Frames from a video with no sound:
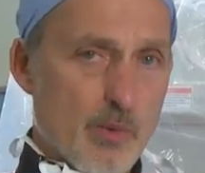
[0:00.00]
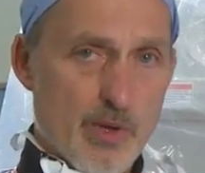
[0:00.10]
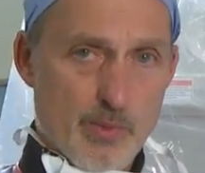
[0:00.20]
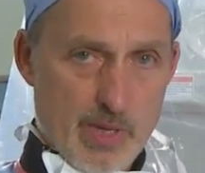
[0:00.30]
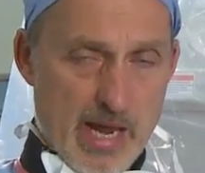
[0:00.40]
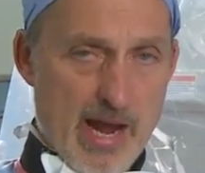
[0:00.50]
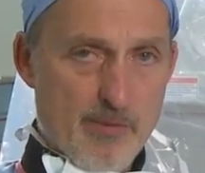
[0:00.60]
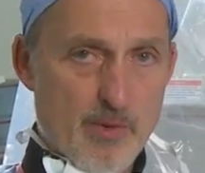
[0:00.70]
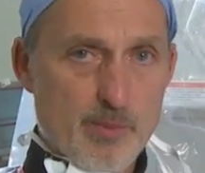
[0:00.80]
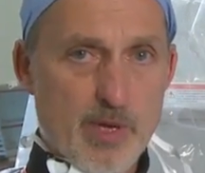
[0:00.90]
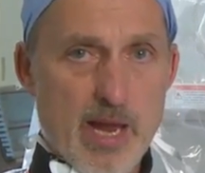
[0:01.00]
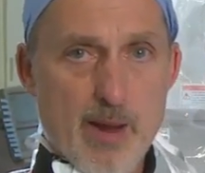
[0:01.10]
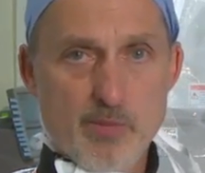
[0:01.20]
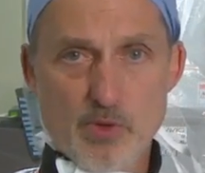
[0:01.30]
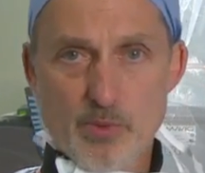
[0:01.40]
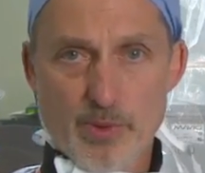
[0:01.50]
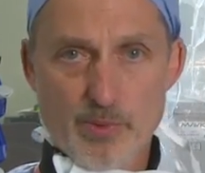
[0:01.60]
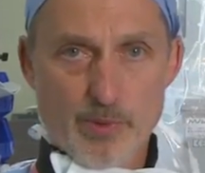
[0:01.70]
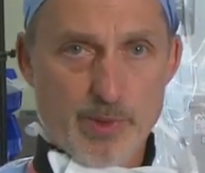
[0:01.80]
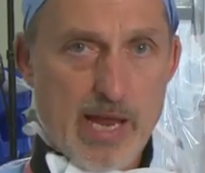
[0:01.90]
whether we have rim capture,
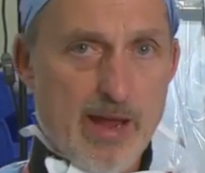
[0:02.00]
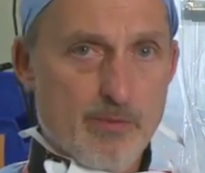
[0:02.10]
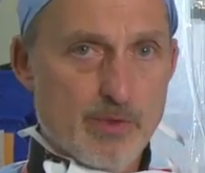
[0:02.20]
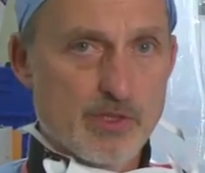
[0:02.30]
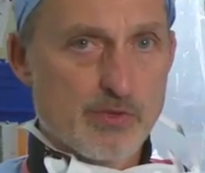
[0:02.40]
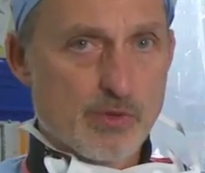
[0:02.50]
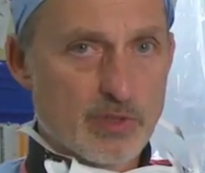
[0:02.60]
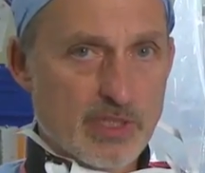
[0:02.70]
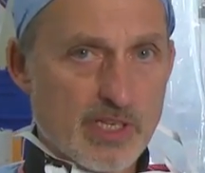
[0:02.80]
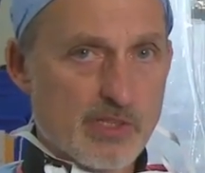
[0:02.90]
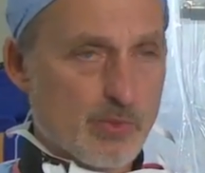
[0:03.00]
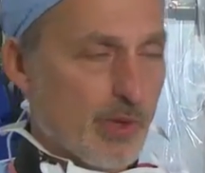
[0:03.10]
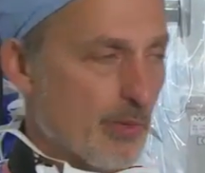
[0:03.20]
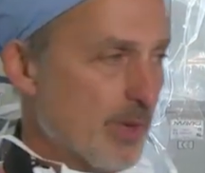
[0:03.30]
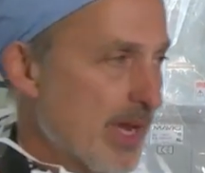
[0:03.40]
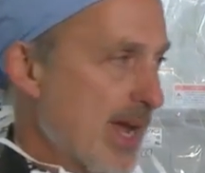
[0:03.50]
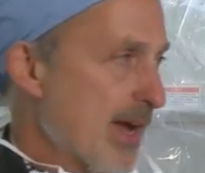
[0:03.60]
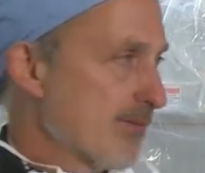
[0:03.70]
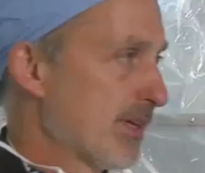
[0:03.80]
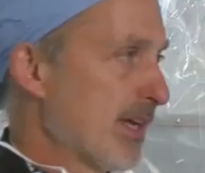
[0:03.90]
whether we have residual leaks, whether we
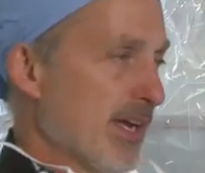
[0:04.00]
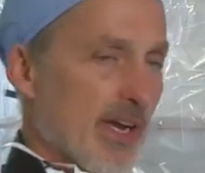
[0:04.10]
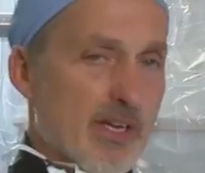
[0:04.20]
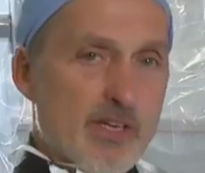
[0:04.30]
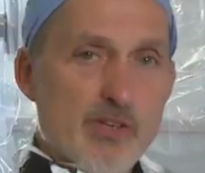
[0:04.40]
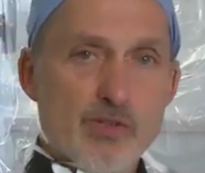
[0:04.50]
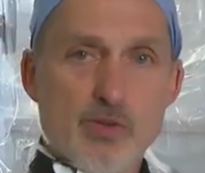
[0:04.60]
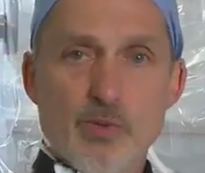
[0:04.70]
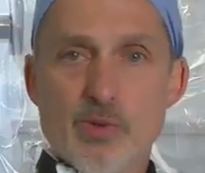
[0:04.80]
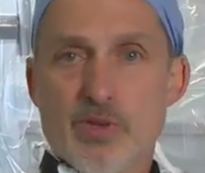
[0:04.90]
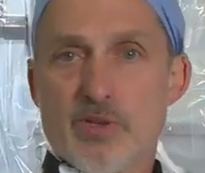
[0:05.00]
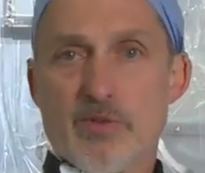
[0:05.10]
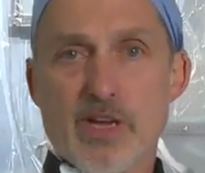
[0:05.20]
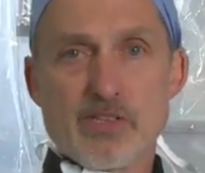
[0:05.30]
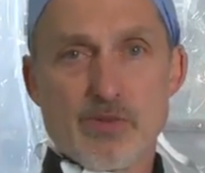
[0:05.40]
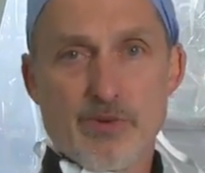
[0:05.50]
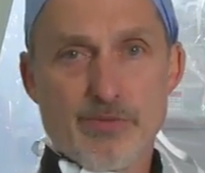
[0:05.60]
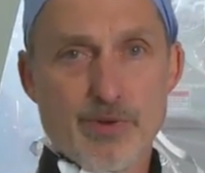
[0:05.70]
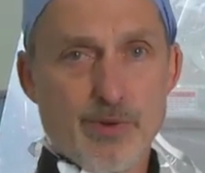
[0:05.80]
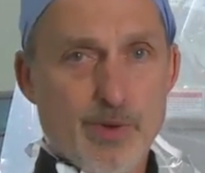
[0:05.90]
have any issue with the device
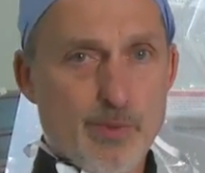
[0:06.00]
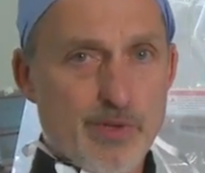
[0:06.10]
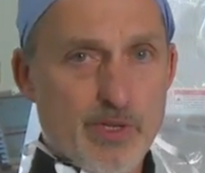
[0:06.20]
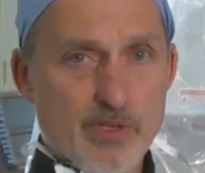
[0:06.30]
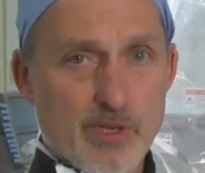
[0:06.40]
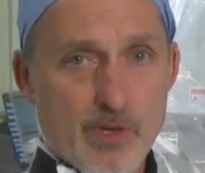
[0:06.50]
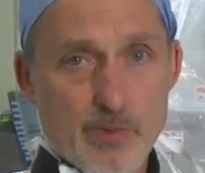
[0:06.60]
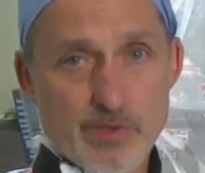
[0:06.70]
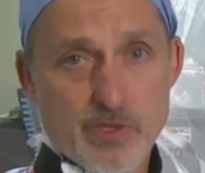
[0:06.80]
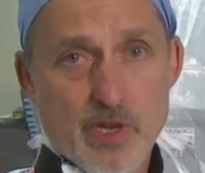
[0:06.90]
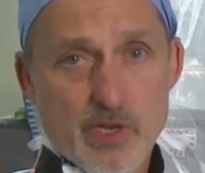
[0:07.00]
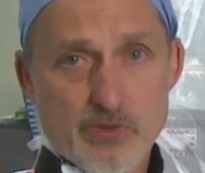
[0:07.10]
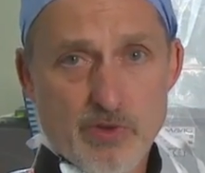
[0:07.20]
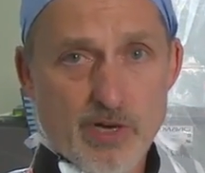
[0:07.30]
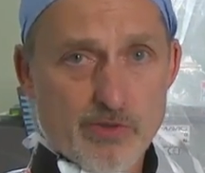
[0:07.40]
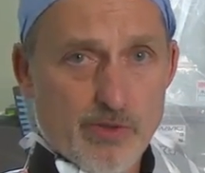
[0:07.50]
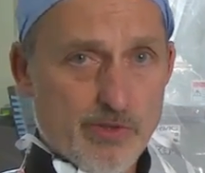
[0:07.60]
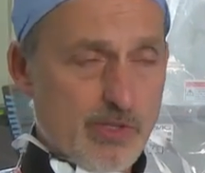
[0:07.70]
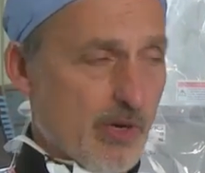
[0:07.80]
interfering with contiguous structure.